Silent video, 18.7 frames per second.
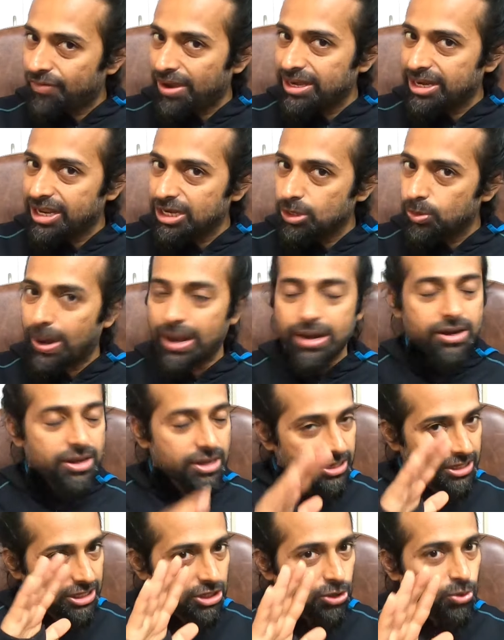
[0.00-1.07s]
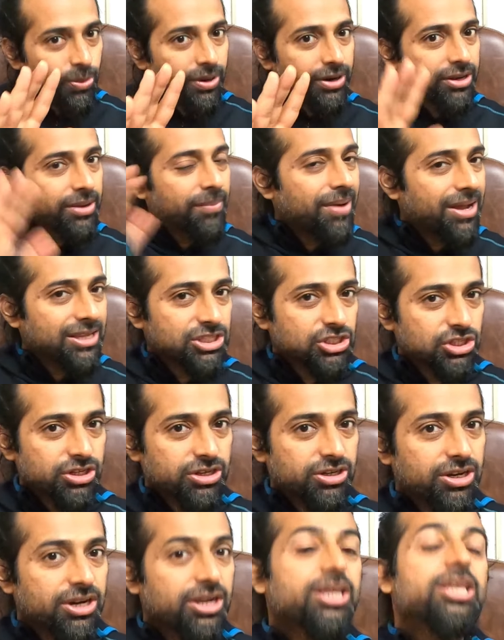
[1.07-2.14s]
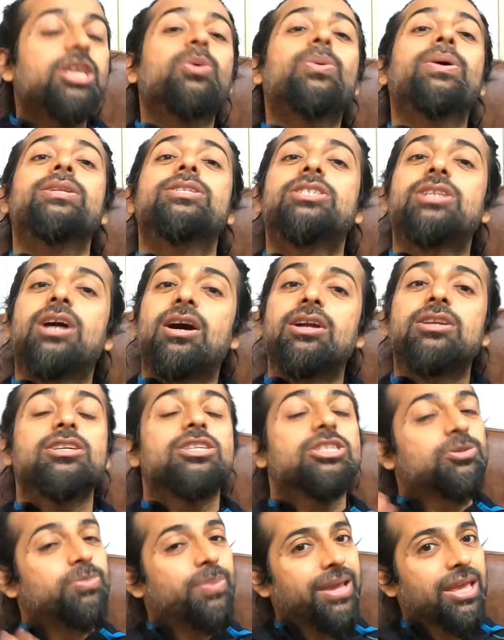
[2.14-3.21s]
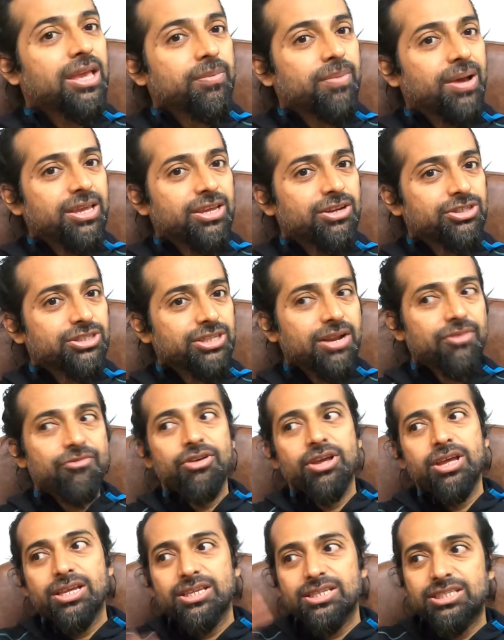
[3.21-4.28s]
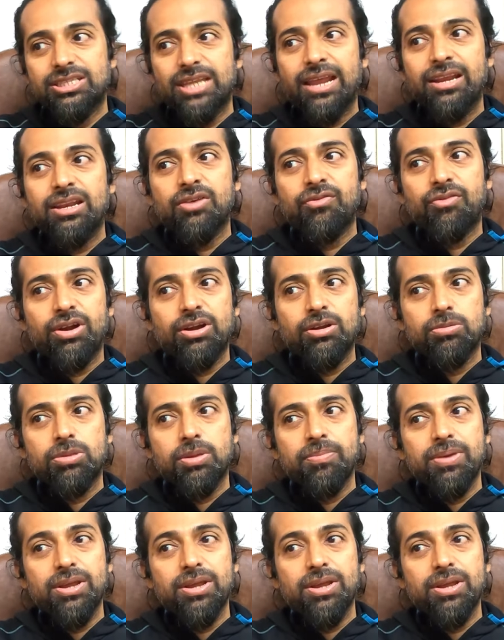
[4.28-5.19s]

find anyone, you are the master. You can start speaking by yourself. Stand in front of the